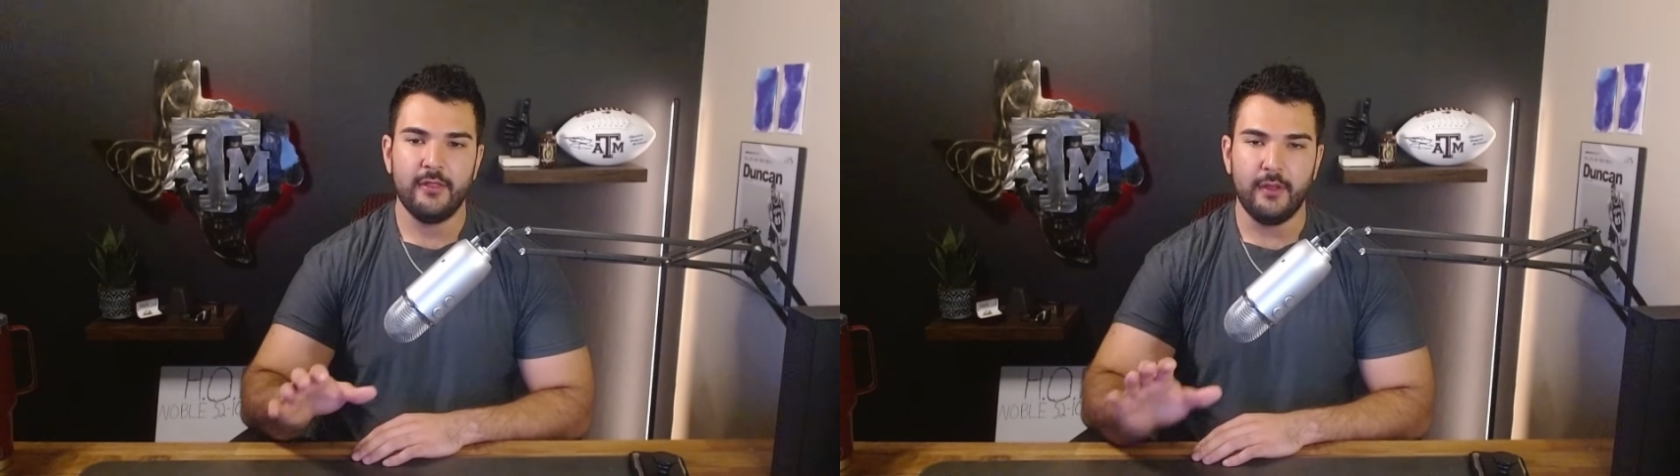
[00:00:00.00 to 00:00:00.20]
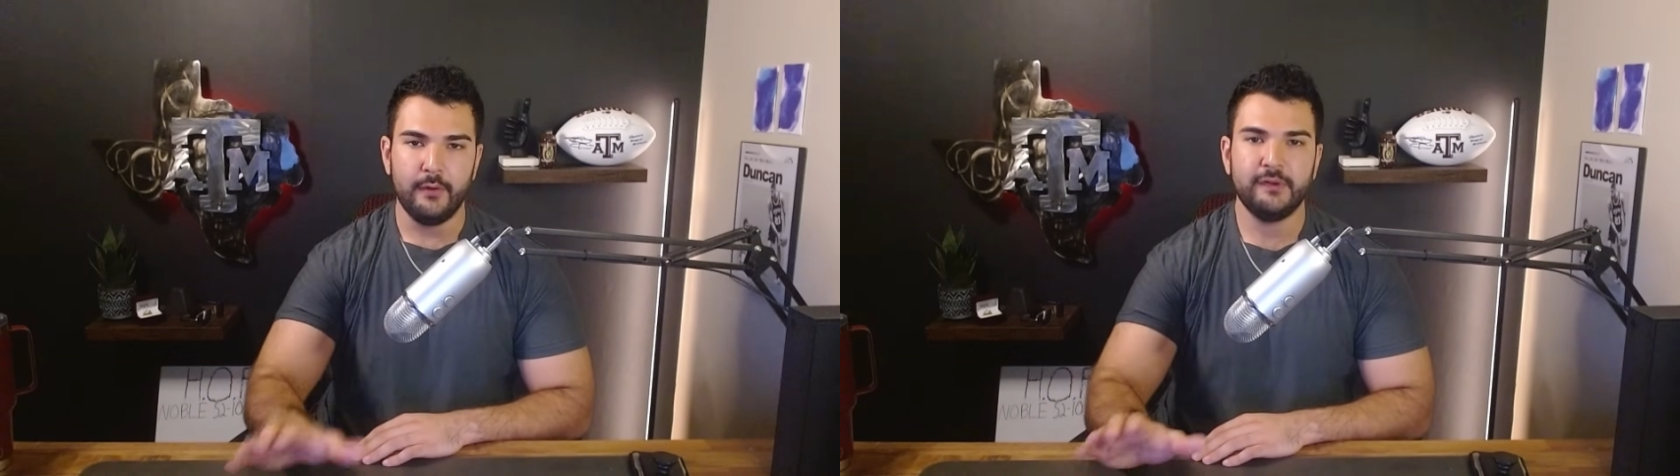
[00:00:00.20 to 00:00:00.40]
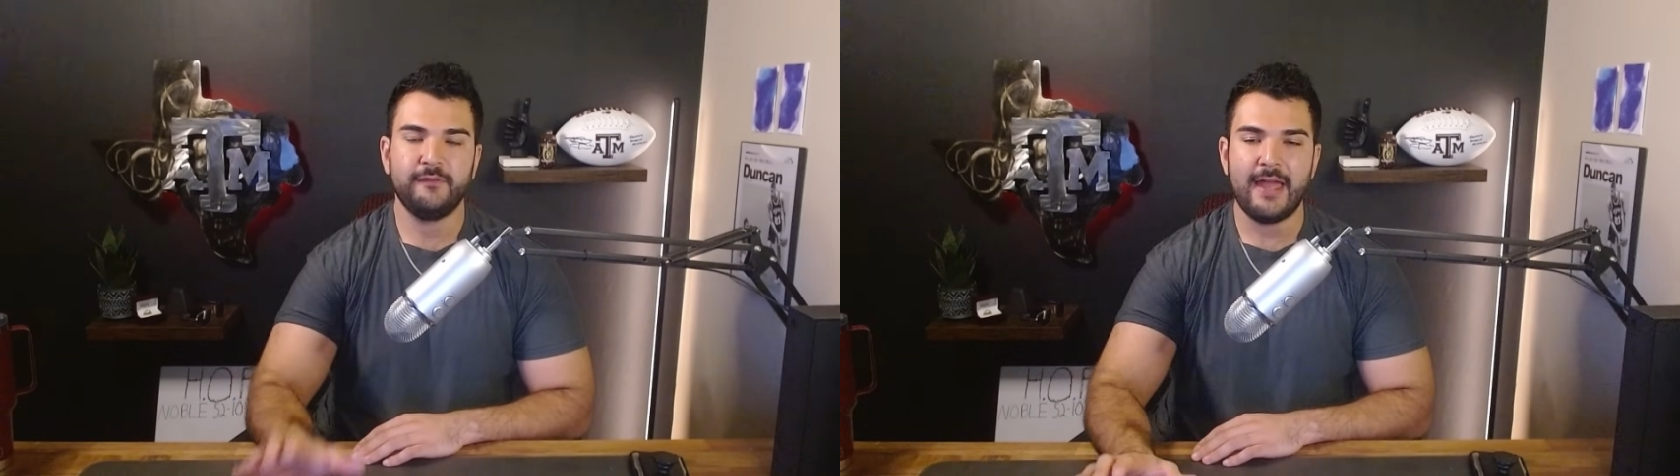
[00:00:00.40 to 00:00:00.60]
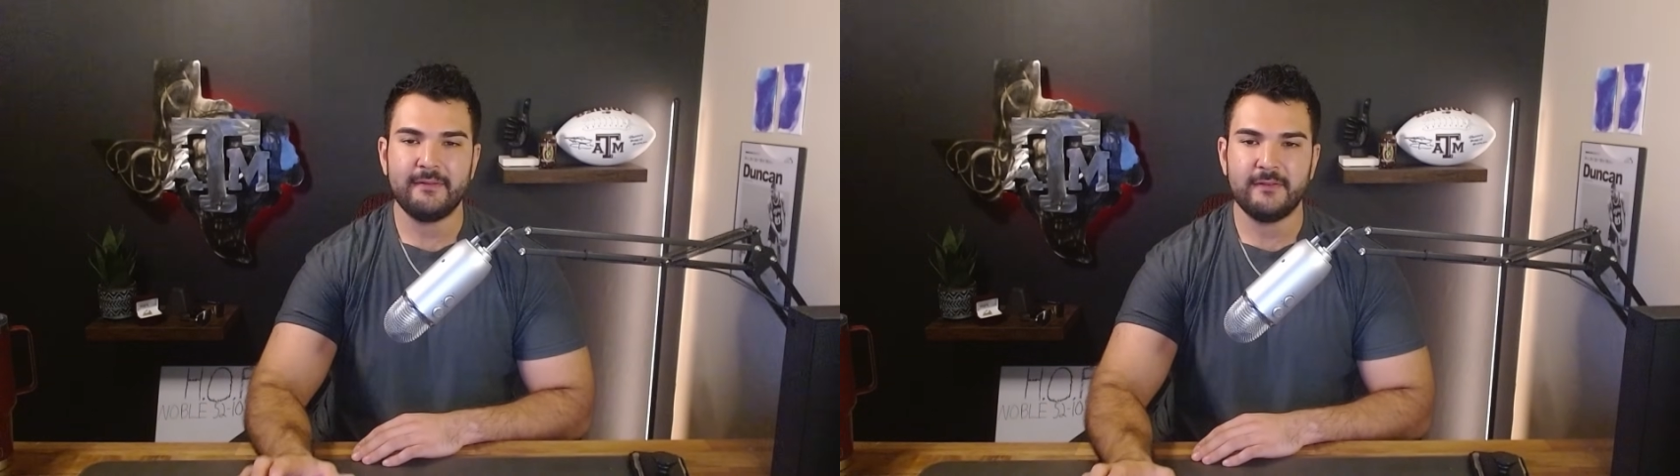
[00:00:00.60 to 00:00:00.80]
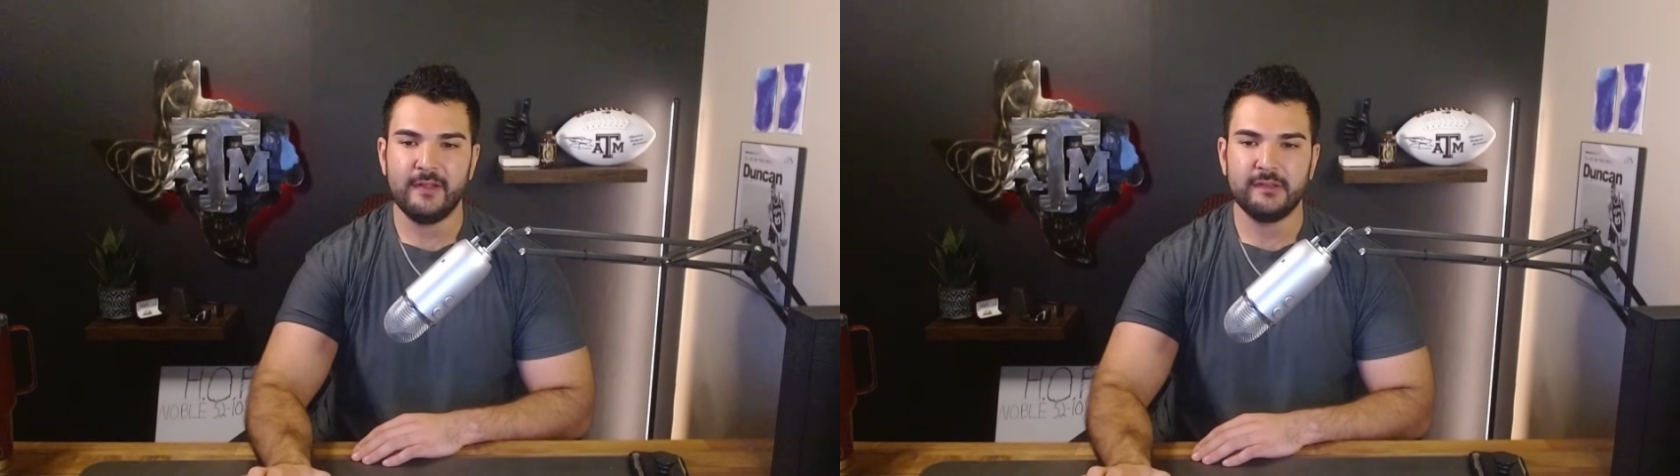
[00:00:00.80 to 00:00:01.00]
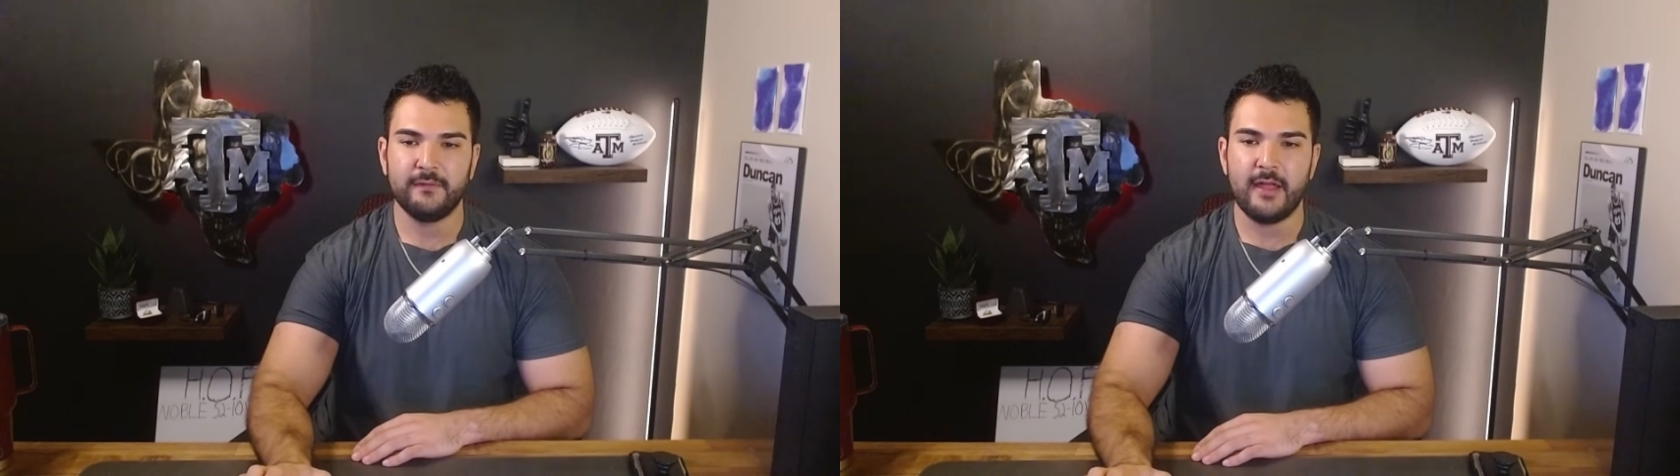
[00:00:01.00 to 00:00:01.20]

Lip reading: Those 5 defensive